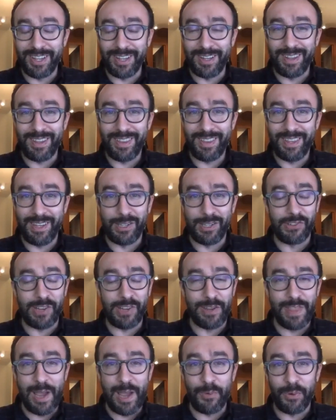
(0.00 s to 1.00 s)
And they
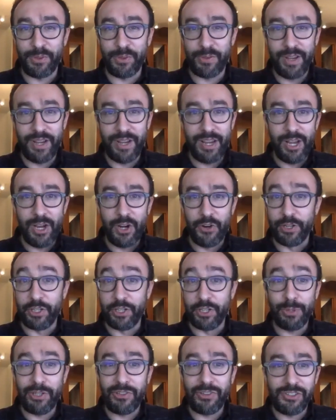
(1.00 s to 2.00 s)
decide that with
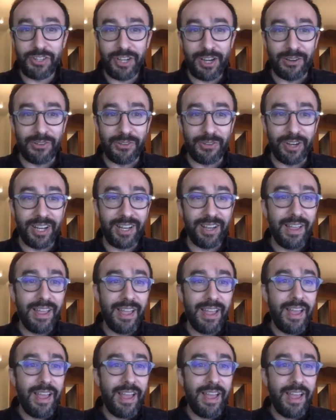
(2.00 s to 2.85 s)
retweets and shares, right?